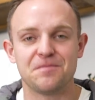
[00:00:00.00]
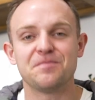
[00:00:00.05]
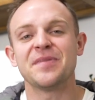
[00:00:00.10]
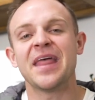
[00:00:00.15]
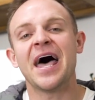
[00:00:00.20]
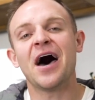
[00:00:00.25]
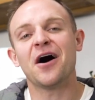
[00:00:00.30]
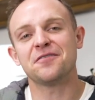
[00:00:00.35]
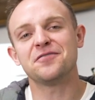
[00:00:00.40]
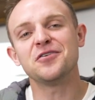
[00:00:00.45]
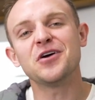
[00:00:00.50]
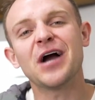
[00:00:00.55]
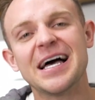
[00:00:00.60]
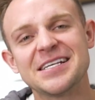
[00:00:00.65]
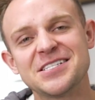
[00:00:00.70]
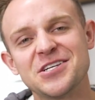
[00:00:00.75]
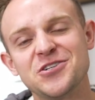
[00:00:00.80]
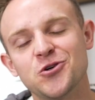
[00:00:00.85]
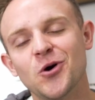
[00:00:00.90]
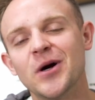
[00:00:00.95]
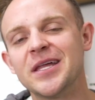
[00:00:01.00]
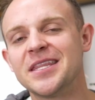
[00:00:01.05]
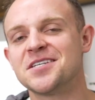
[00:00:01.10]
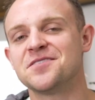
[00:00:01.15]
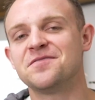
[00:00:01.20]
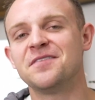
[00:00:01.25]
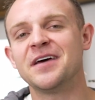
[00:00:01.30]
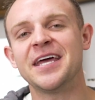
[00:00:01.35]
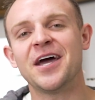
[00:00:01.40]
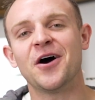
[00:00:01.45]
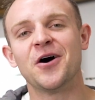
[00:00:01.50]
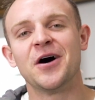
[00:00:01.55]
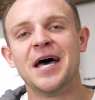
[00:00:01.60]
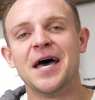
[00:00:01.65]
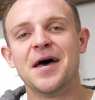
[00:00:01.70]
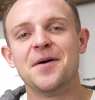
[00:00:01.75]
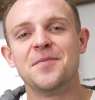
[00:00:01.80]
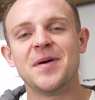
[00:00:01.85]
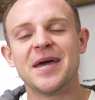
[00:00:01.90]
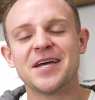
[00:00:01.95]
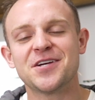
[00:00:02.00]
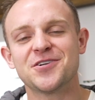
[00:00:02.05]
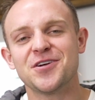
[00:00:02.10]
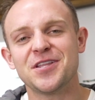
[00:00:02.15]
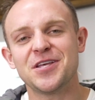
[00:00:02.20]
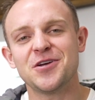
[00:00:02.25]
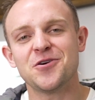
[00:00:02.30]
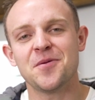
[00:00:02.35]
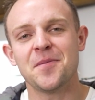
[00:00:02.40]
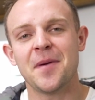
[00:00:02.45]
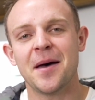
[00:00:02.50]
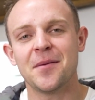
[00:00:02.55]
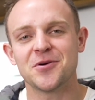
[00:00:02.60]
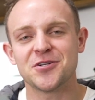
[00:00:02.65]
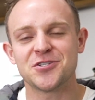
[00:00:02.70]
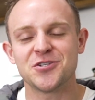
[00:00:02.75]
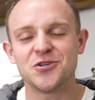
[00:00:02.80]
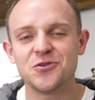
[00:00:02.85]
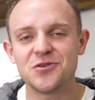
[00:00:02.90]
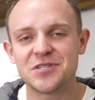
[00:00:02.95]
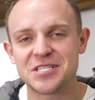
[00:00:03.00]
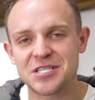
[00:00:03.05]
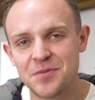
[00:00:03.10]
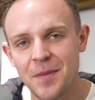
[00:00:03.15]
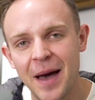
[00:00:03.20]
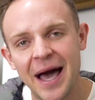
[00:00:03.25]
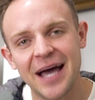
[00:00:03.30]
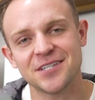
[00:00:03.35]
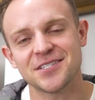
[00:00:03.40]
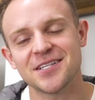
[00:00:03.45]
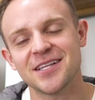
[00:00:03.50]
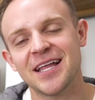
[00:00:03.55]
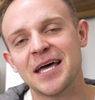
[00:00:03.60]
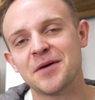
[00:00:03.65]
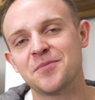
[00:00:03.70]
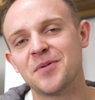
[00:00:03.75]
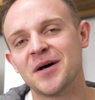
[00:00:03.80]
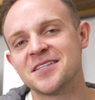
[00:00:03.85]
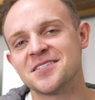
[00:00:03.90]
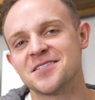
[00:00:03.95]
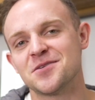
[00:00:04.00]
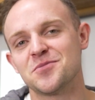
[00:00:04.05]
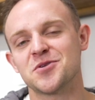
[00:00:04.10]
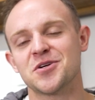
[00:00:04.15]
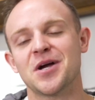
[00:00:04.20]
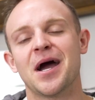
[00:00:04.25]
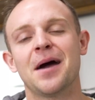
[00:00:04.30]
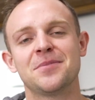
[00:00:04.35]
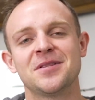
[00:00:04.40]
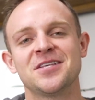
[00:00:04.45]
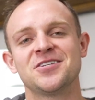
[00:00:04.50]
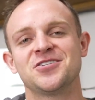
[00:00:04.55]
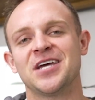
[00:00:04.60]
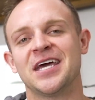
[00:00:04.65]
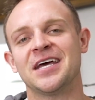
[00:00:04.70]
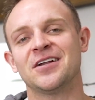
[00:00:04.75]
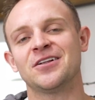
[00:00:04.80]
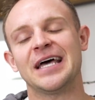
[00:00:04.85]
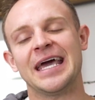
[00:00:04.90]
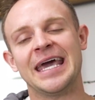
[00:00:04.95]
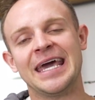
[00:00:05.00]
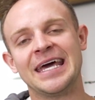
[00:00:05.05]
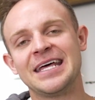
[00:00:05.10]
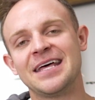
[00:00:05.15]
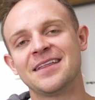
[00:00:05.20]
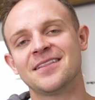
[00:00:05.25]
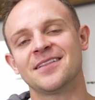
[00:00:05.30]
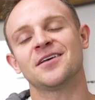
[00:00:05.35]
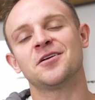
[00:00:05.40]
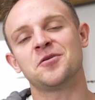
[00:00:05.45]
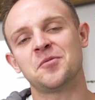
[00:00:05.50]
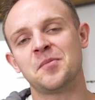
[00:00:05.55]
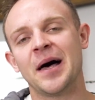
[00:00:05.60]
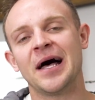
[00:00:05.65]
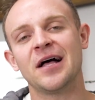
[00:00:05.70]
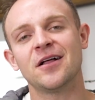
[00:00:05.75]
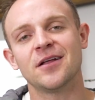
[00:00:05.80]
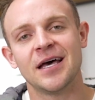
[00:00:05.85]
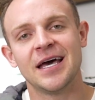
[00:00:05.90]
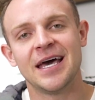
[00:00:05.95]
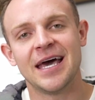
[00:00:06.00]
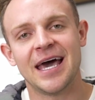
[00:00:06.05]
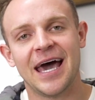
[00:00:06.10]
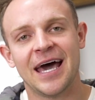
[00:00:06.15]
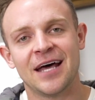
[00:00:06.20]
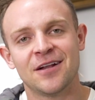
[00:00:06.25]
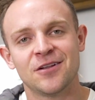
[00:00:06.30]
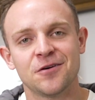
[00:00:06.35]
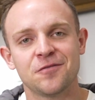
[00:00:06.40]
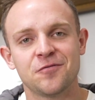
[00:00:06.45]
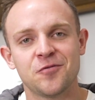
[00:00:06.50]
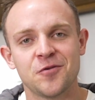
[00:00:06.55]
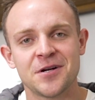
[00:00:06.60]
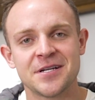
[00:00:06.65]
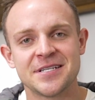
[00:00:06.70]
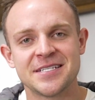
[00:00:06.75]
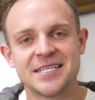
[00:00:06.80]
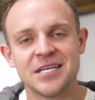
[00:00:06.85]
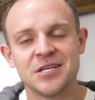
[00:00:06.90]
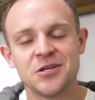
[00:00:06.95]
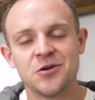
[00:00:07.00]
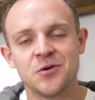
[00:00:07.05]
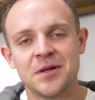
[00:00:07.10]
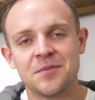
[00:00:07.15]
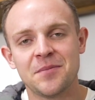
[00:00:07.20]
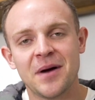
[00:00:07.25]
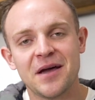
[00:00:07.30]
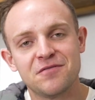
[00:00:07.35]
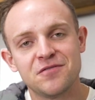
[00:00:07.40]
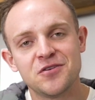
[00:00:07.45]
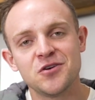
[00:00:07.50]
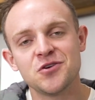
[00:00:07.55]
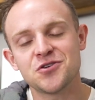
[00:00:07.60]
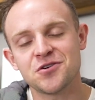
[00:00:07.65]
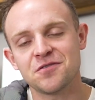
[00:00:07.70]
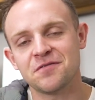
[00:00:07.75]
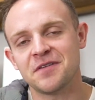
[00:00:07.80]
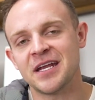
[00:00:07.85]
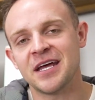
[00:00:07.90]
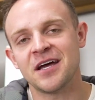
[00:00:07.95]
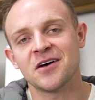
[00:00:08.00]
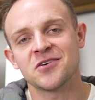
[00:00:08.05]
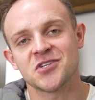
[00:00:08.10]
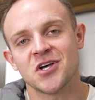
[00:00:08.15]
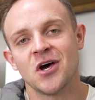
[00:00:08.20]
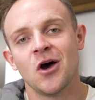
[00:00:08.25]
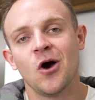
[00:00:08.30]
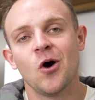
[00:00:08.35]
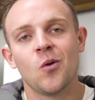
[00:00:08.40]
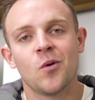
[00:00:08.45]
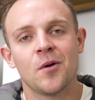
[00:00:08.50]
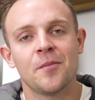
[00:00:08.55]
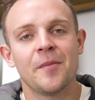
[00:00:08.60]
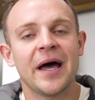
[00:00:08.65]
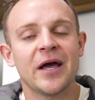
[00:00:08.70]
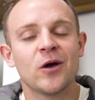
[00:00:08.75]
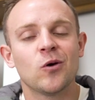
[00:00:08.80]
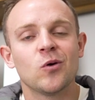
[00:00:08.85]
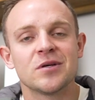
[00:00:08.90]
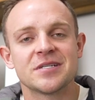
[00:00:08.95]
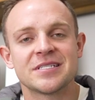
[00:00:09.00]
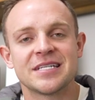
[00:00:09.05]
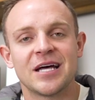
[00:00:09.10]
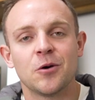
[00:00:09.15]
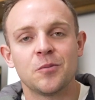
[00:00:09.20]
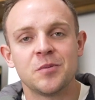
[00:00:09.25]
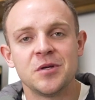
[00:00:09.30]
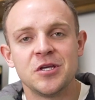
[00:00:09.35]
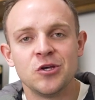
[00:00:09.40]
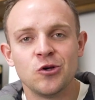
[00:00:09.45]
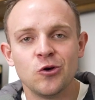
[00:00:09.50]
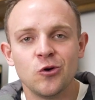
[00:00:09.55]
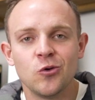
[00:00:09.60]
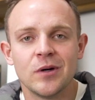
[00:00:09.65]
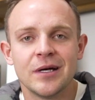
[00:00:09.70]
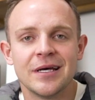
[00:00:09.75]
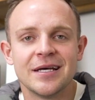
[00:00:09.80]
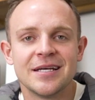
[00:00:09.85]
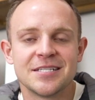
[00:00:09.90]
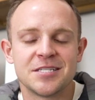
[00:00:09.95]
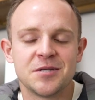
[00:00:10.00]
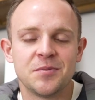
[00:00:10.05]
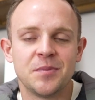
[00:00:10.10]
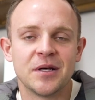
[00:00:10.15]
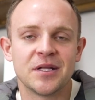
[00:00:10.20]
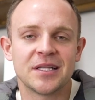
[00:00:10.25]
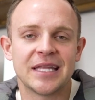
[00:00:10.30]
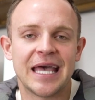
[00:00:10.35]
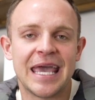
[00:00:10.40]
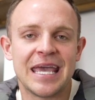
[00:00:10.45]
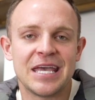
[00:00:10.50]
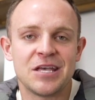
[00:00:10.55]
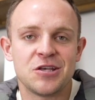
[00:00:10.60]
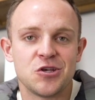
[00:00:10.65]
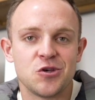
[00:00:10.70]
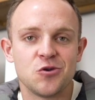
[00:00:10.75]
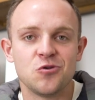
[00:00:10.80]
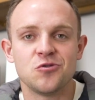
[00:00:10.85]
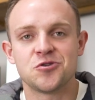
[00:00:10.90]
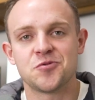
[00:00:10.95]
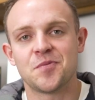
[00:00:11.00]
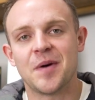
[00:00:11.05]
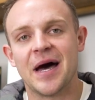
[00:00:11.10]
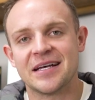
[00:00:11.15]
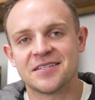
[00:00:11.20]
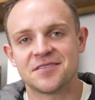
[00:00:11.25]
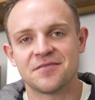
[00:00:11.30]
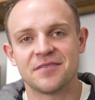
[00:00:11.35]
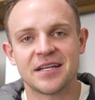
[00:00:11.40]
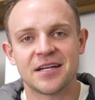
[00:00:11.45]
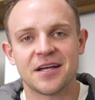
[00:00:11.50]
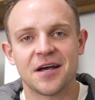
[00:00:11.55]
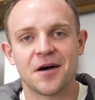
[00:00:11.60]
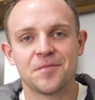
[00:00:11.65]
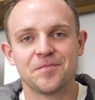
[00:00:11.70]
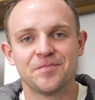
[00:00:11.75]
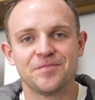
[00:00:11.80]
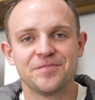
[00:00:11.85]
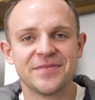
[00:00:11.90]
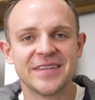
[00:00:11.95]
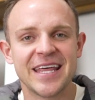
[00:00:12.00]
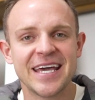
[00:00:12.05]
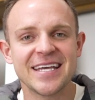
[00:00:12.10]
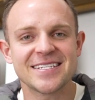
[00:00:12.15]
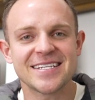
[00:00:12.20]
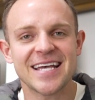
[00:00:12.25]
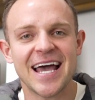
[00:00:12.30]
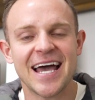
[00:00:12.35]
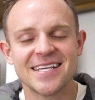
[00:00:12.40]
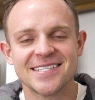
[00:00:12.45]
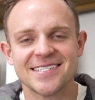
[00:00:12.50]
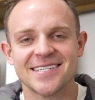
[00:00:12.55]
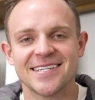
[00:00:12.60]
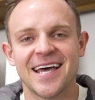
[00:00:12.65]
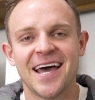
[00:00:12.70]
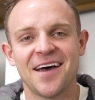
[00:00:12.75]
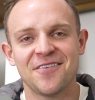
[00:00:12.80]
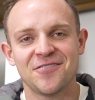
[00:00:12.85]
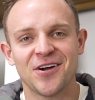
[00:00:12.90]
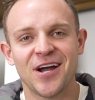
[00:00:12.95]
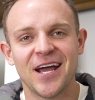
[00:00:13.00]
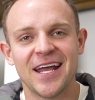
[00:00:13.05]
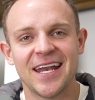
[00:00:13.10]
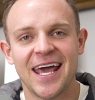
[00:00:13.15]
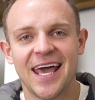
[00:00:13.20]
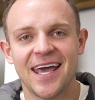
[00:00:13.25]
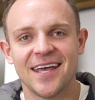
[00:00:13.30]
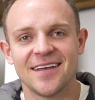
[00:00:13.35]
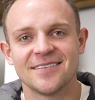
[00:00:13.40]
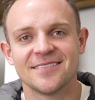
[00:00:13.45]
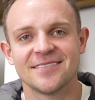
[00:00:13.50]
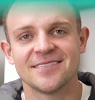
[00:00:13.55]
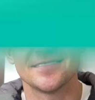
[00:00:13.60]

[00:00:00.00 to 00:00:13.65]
Now, if you guys enjoyed this video, make sure that you remember to smash the like button, subscribe to the channel, and hit the little bell, and I look forward to seeing you in my future videos where my goal is to help you to build a huge passive income. Thanks guys, have a great day.